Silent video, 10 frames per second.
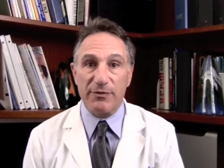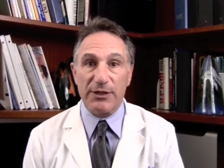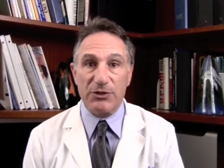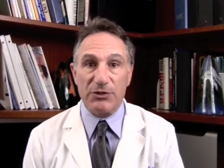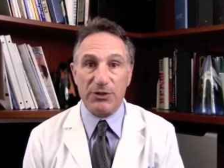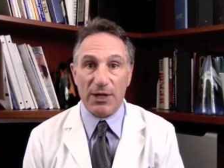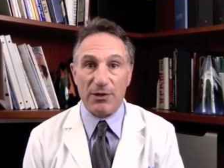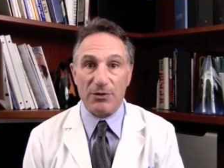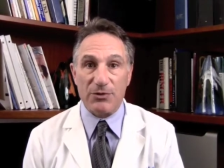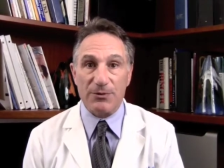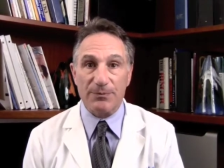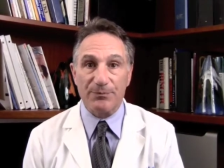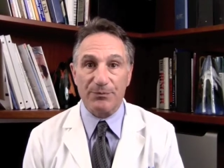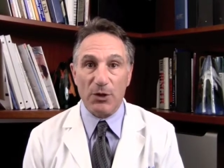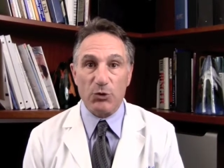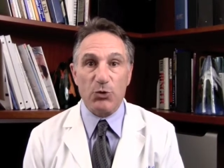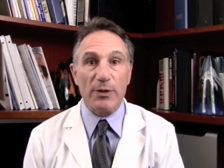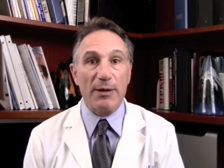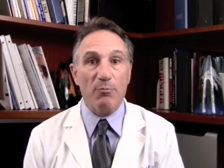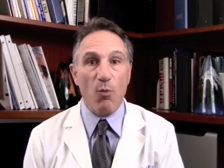of these cells so
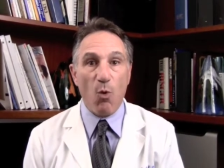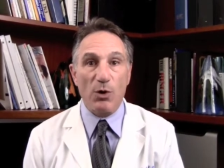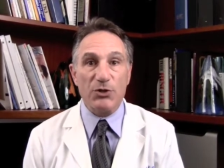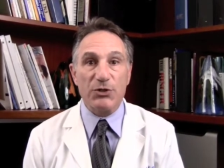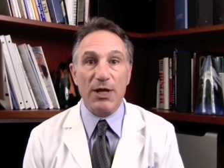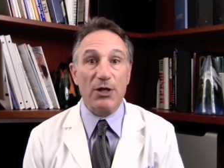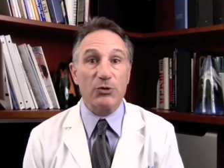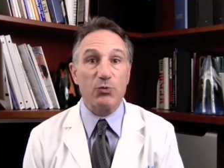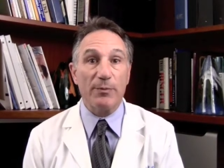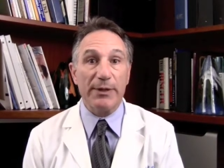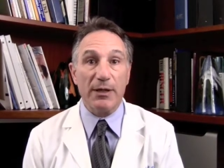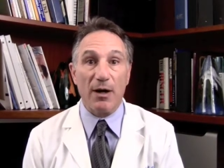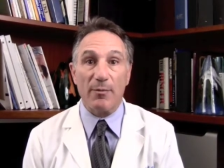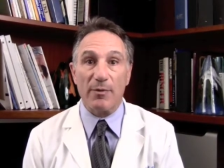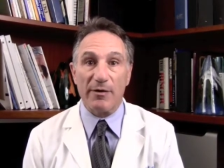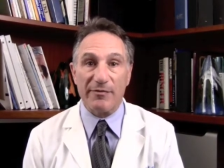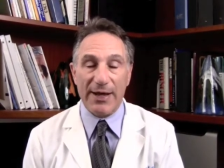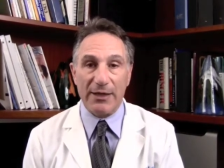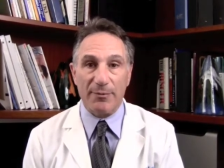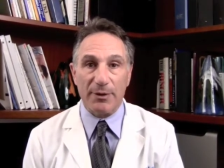that more cells will become
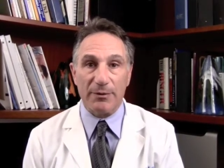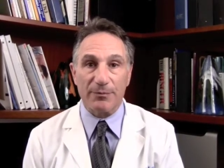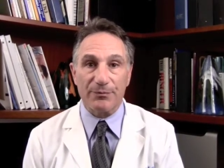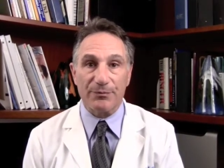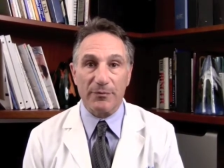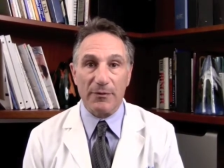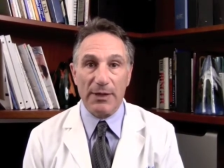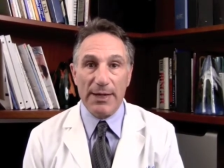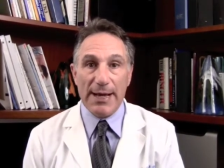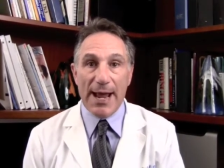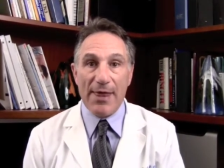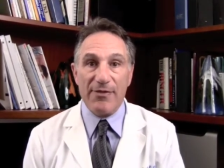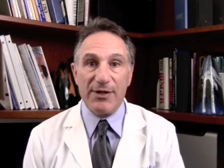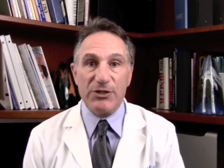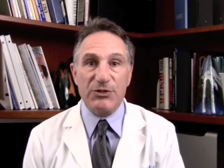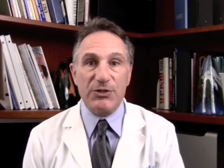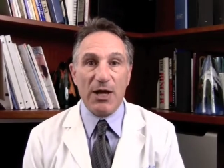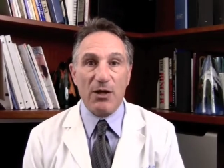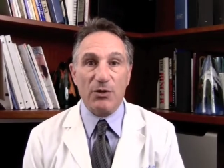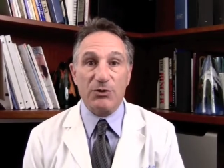available. And these
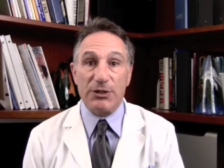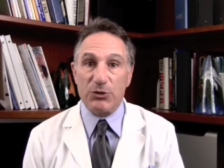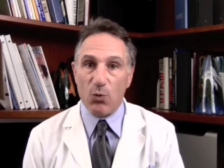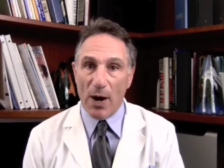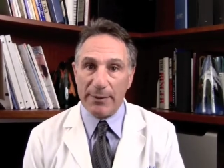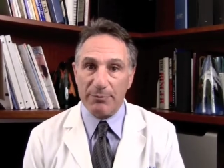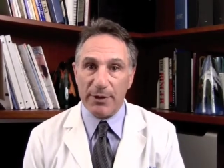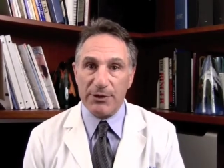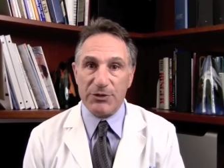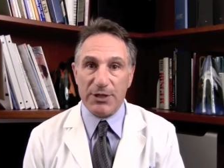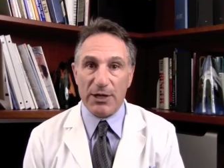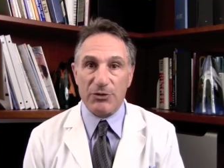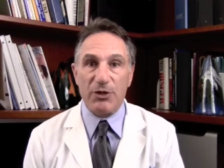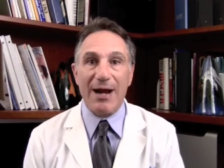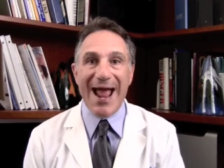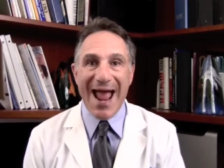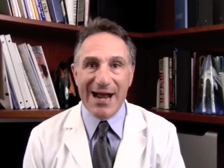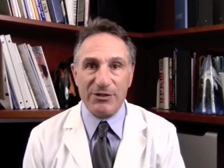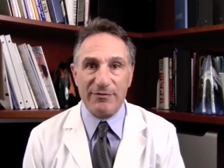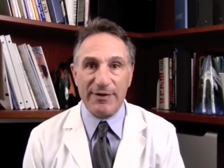cells, these white blood cells, are
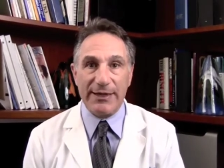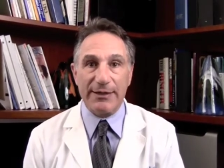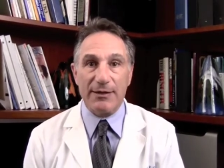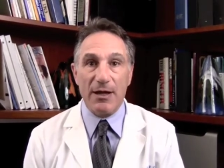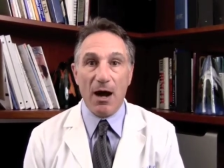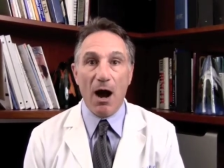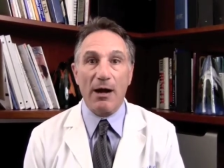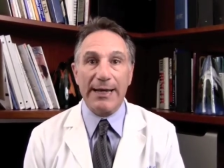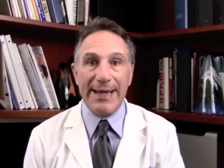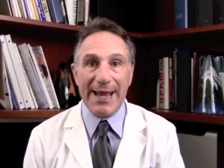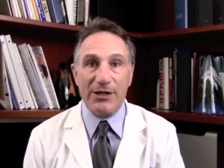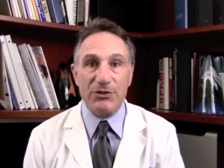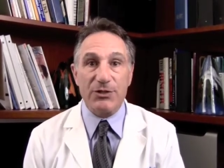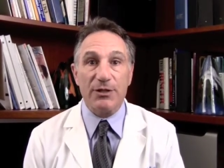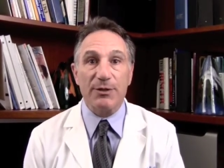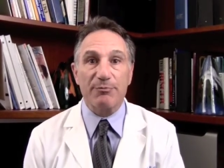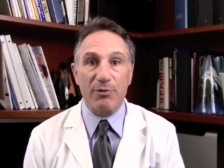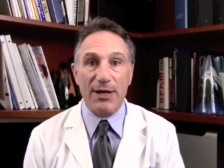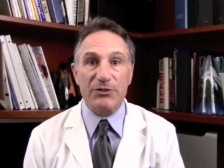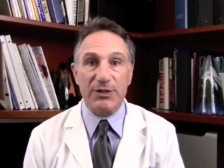activated against the
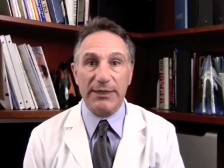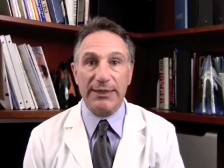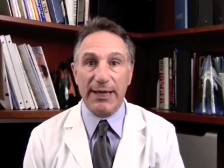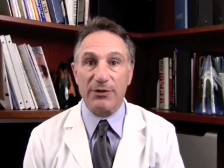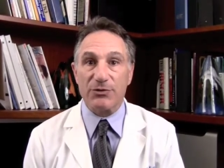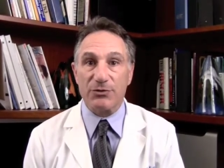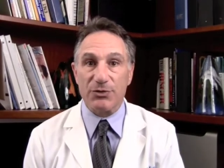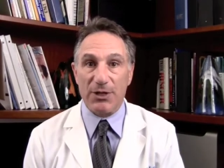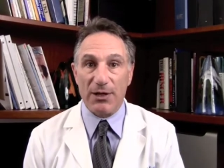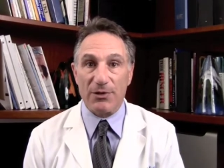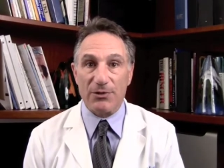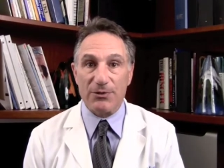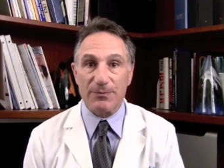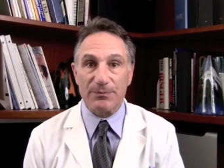prostate cancer cells.